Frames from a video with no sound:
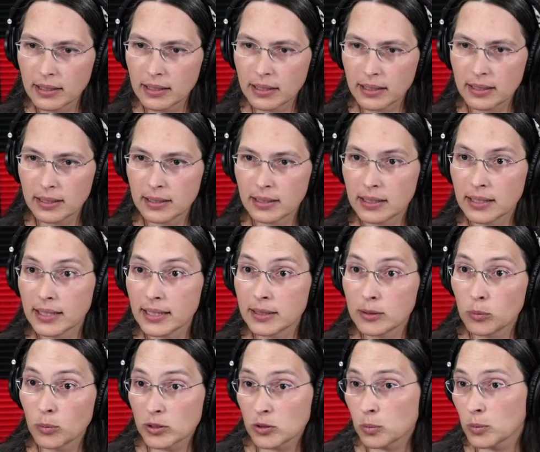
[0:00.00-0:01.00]
And then
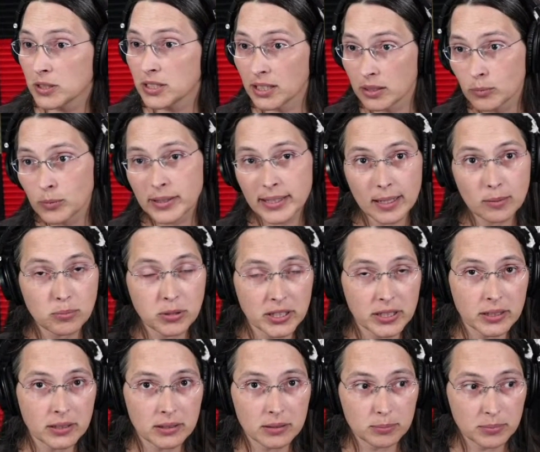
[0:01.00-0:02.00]
once we're done with that
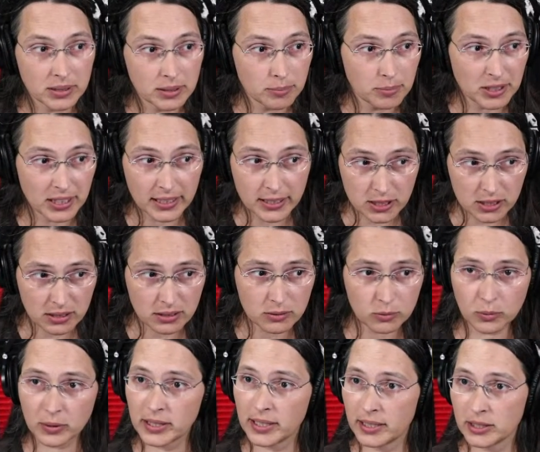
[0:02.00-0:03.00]
particular manipulation,
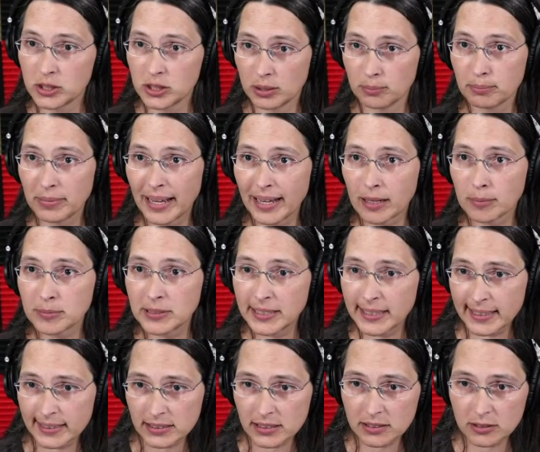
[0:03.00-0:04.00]
we then jump back up to next.